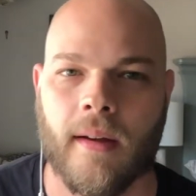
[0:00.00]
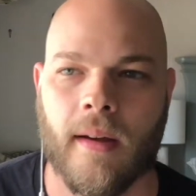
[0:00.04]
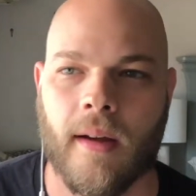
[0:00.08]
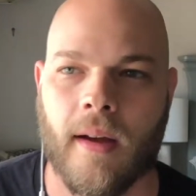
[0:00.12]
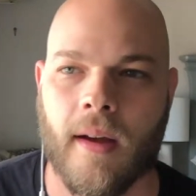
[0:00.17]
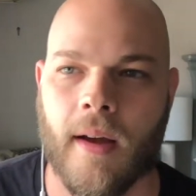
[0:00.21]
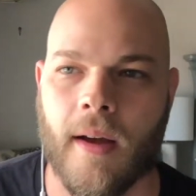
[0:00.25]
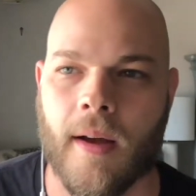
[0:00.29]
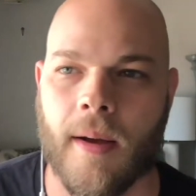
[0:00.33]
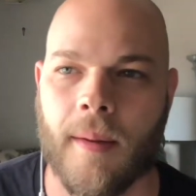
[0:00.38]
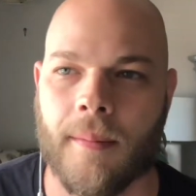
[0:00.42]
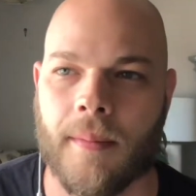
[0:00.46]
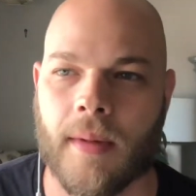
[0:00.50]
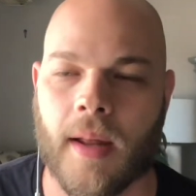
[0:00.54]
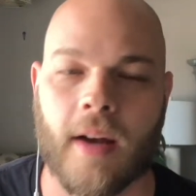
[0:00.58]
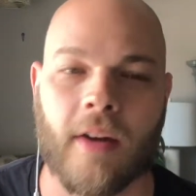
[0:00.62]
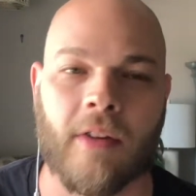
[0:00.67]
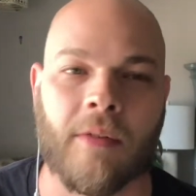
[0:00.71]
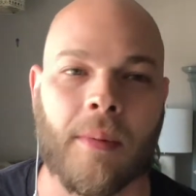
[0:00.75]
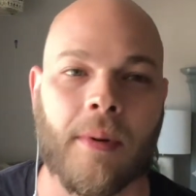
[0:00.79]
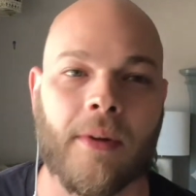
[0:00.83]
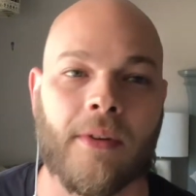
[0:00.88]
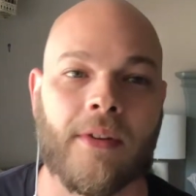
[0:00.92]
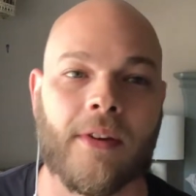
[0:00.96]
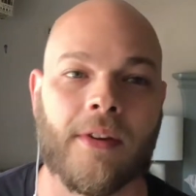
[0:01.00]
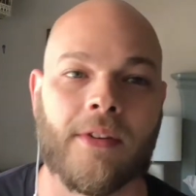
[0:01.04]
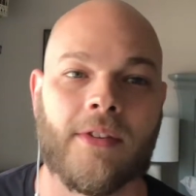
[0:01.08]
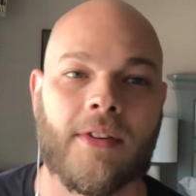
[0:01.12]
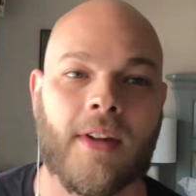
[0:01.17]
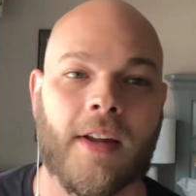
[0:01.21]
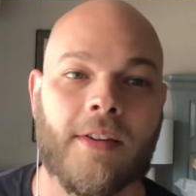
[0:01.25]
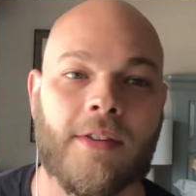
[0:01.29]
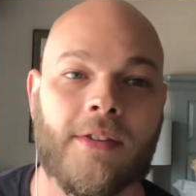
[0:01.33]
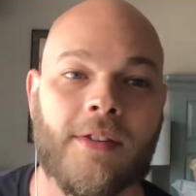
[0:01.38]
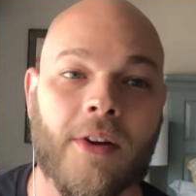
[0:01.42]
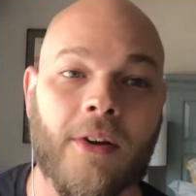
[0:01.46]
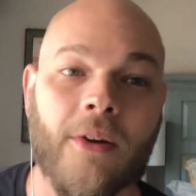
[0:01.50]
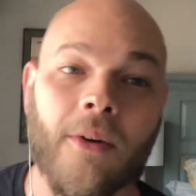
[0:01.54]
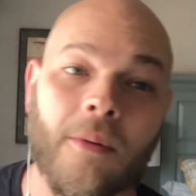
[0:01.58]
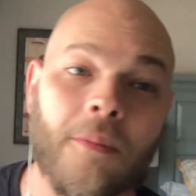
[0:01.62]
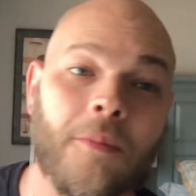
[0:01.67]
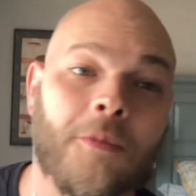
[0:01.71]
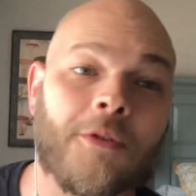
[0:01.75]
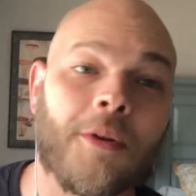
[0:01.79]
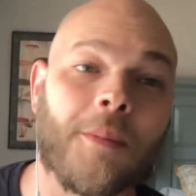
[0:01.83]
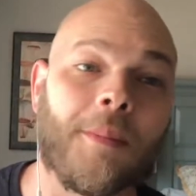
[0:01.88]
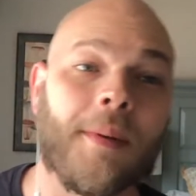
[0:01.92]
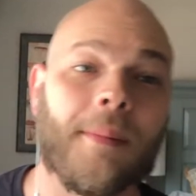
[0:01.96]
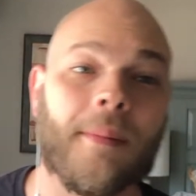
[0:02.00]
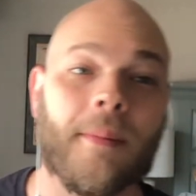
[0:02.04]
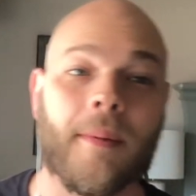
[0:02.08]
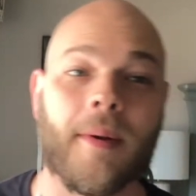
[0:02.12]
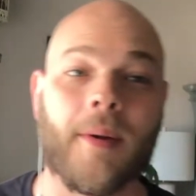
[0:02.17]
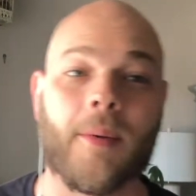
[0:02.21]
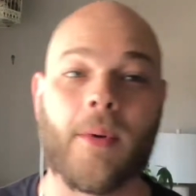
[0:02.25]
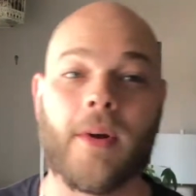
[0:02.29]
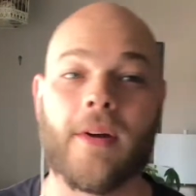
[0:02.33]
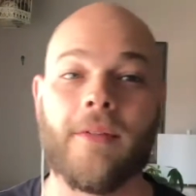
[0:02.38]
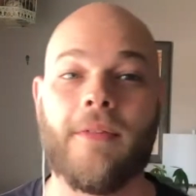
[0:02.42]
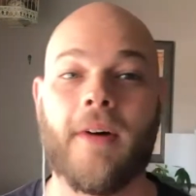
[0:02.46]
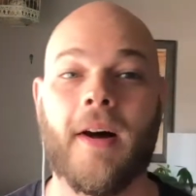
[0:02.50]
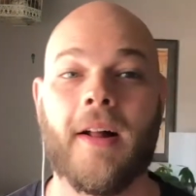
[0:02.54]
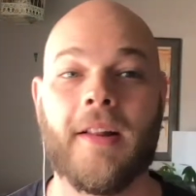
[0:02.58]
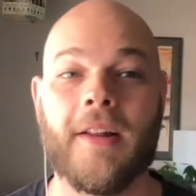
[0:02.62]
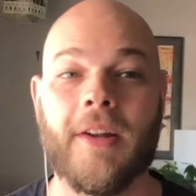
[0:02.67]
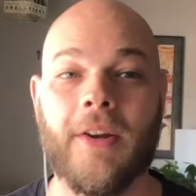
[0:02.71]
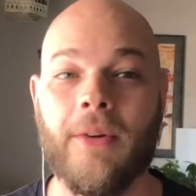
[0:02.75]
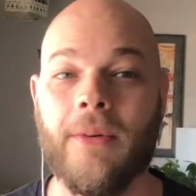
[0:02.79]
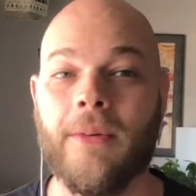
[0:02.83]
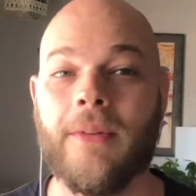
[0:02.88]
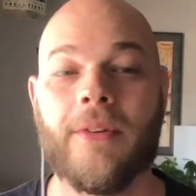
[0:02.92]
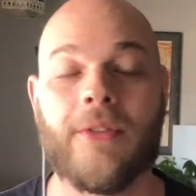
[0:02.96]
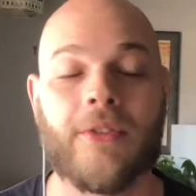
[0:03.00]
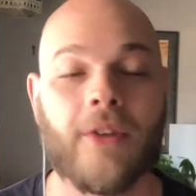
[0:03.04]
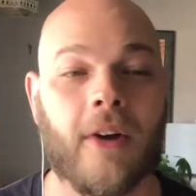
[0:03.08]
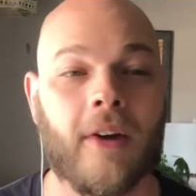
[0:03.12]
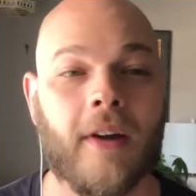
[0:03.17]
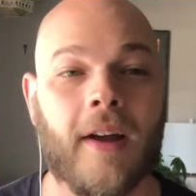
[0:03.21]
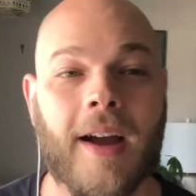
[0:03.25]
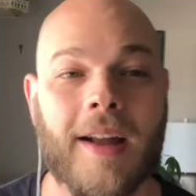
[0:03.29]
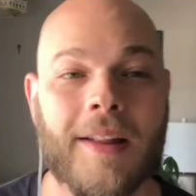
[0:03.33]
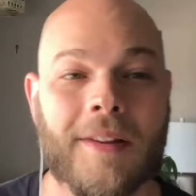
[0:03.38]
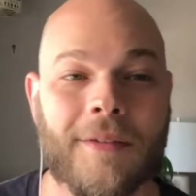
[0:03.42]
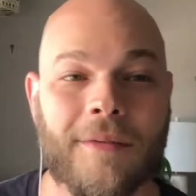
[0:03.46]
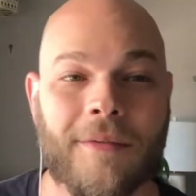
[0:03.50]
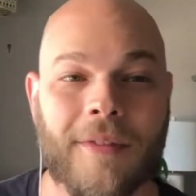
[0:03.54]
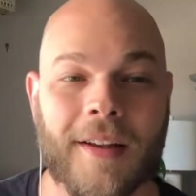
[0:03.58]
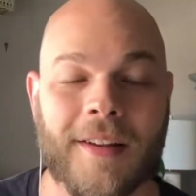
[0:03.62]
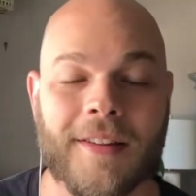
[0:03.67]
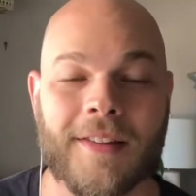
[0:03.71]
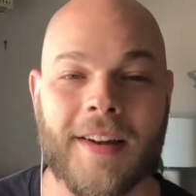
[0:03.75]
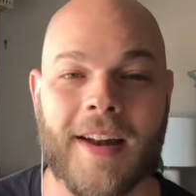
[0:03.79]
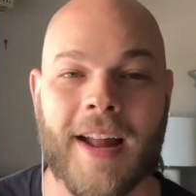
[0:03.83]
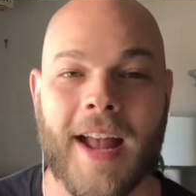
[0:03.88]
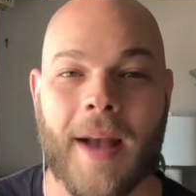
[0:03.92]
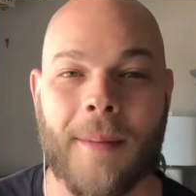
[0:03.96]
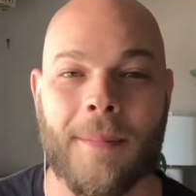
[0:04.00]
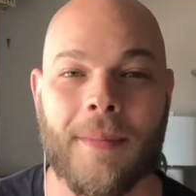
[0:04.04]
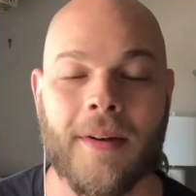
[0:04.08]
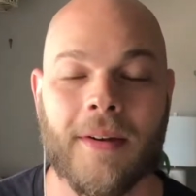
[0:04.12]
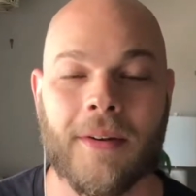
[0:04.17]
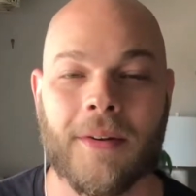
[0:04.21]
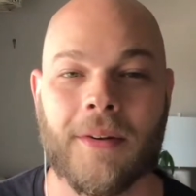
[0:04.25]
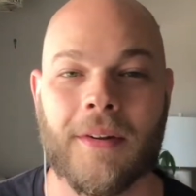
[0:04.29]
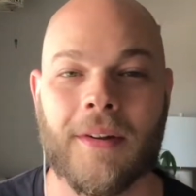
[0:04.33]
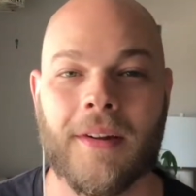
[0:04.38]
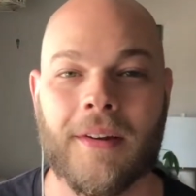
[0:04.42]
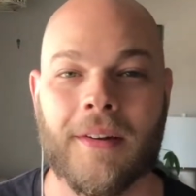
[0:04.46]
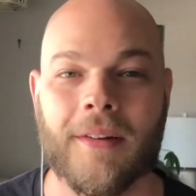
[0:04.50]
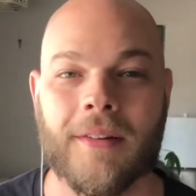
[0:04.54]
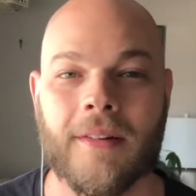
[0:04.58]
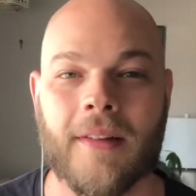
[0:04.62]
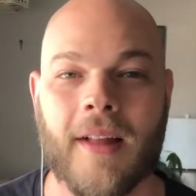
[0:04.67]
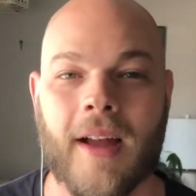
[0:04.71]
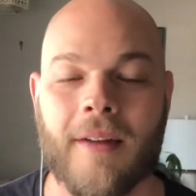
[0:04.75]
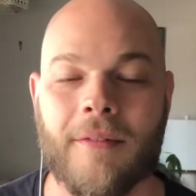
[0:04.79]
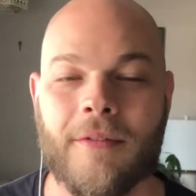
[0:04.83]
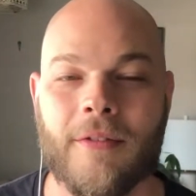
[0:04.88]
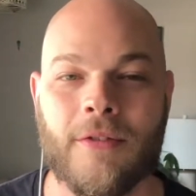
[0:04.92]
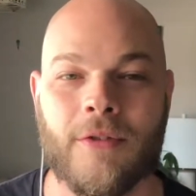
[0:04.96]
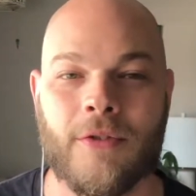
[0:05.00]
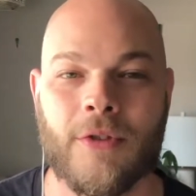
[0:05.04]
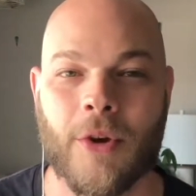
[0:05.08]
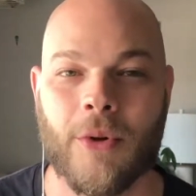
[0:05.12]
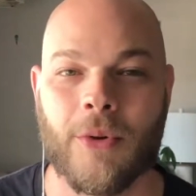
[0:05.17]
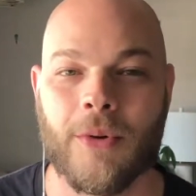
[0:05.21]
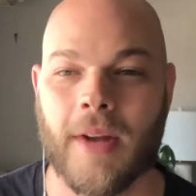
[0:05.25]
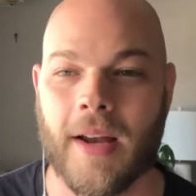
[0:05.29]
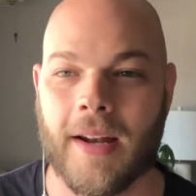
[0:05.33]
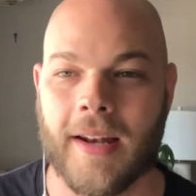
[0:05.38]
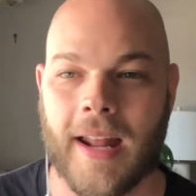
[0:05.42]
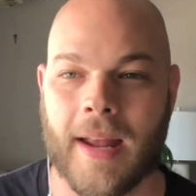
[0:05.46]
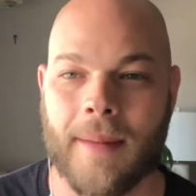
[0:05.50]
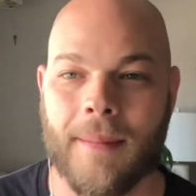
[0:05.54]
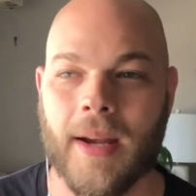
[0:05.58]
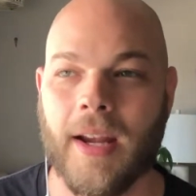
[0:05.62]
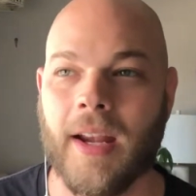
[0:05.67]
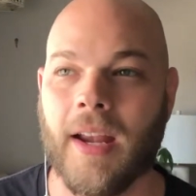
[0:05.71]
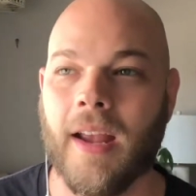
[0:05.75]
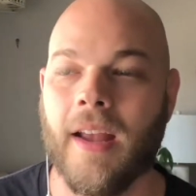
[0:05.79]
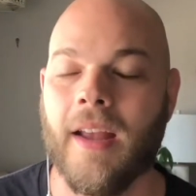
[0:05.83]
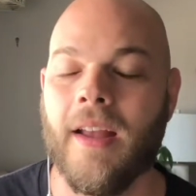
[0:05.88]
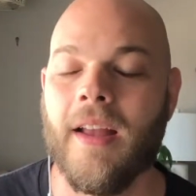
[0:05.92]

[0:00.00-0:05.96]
Not everybody's going to stay still. Some people may want to follow you. There's all kinds of things that happen in the live show dynamic.